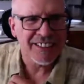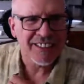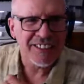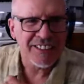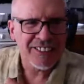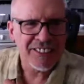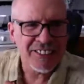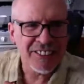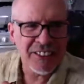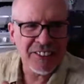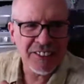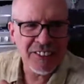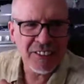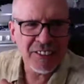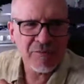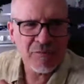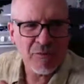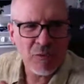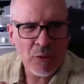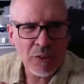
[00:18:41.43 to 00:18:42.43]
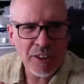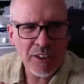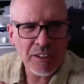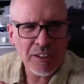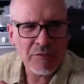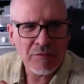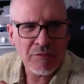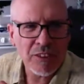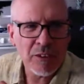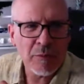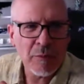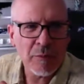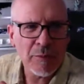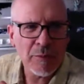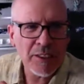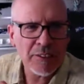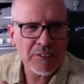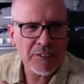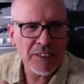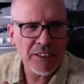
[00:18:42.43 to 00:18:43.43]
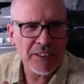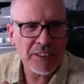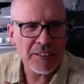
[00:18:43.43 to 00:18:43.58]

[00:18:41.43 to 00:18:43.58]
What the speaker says: It's a 1940s film about